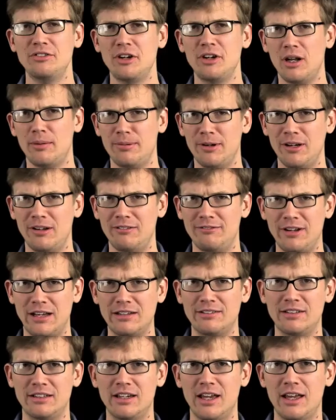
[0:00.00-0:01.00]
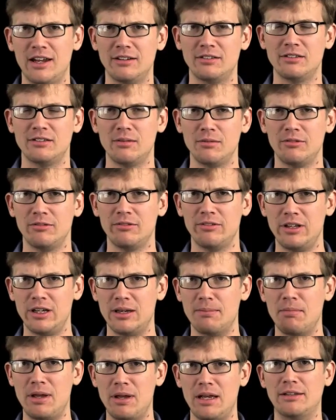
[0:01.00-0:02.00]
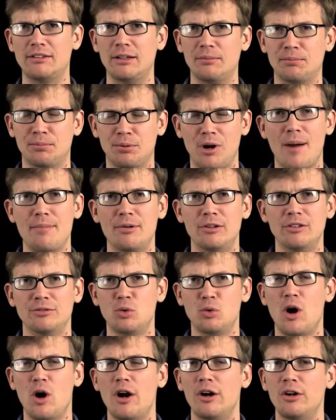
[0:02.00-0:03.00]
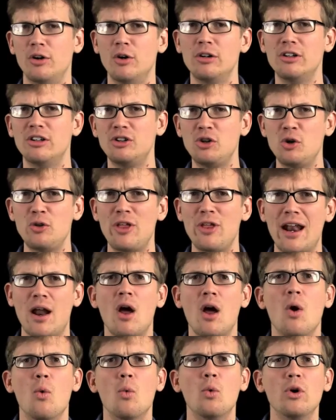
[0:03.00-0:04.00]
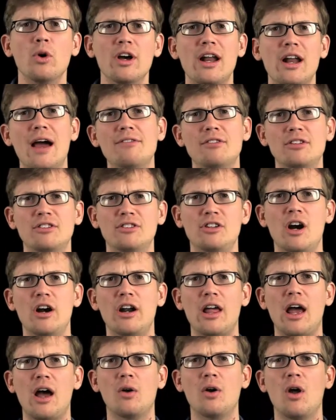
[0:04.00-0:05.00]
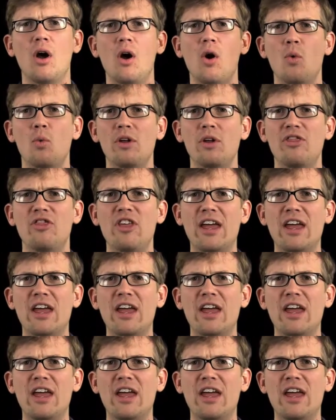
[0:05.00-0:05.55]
start out by investigating some of the amazing properties of water. In order to do that, we're going to have to start out with